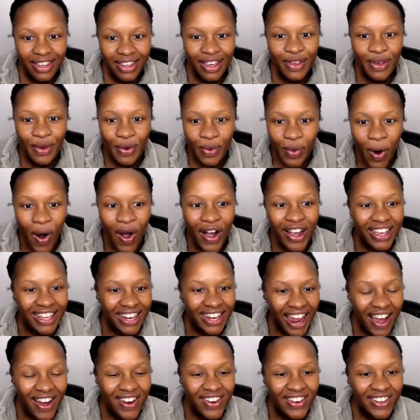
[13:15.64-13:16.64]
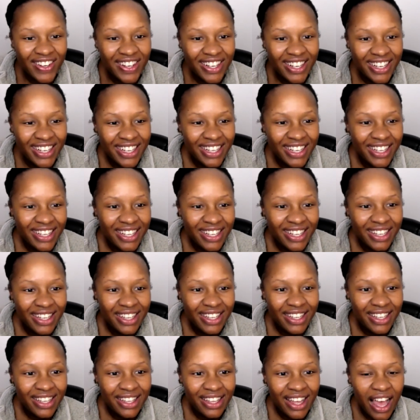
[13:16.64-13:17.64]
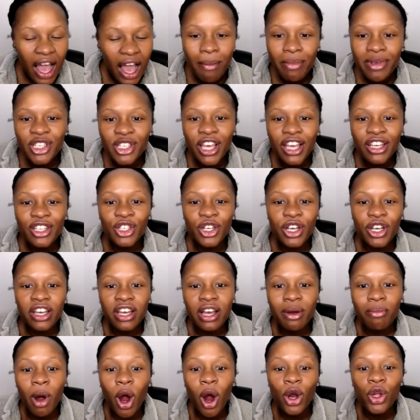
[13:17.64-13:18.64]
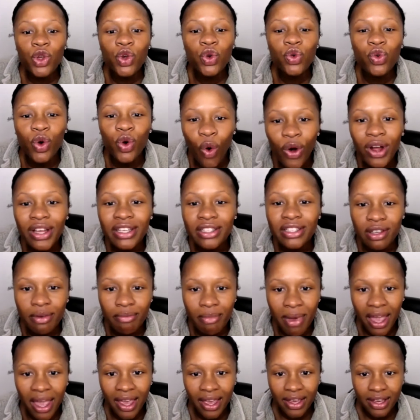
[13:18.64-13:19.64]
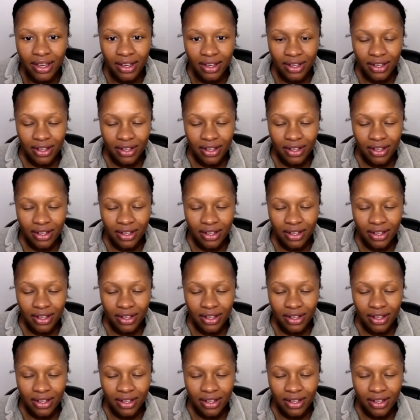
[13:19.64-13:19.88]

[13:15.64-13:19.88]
Can you walk it out? How much extra income are you going to make?